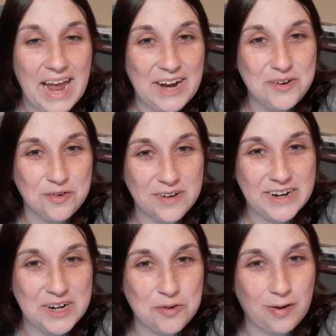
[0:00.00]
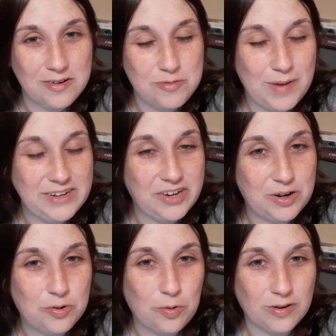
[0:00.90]
Hey, Cora here, welcome to my
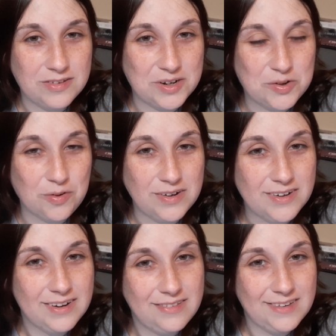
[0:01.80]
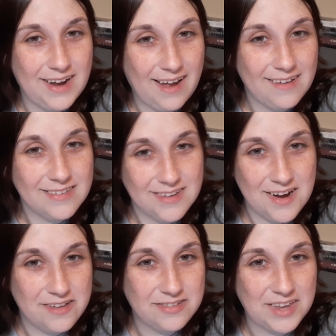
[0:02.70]
channel, Cora's Letter Corner, and today is
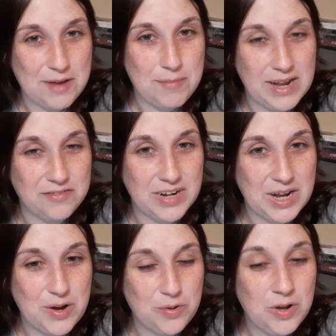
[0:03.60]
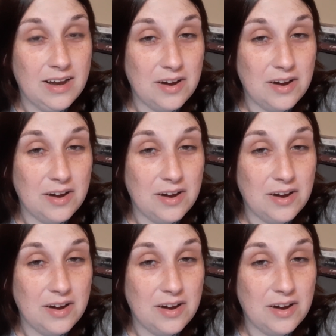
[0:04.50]
another scam baiting video.